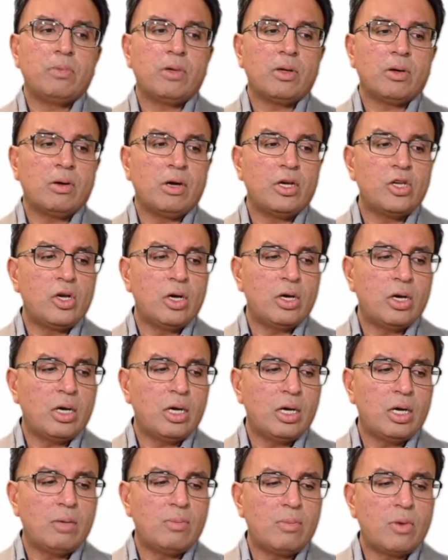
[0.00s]

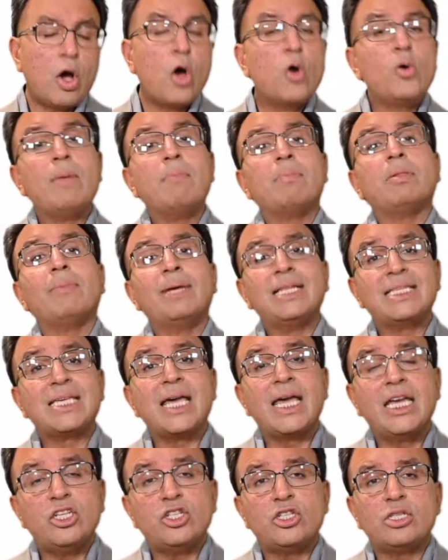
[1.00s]
own
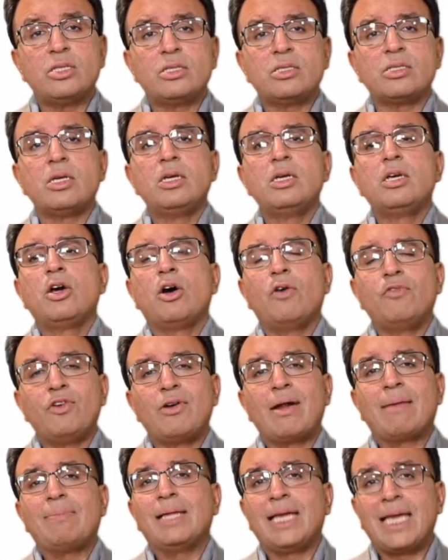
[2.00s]
implementations of your
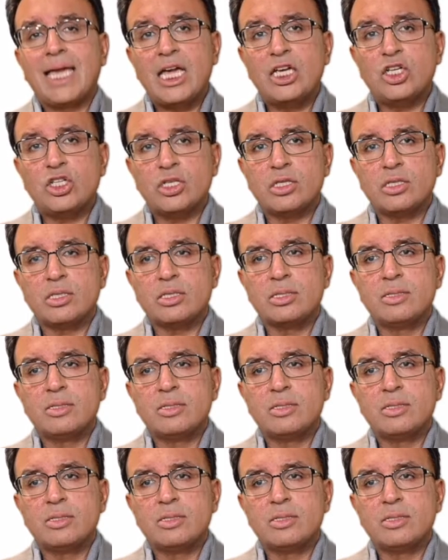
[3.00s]
applications.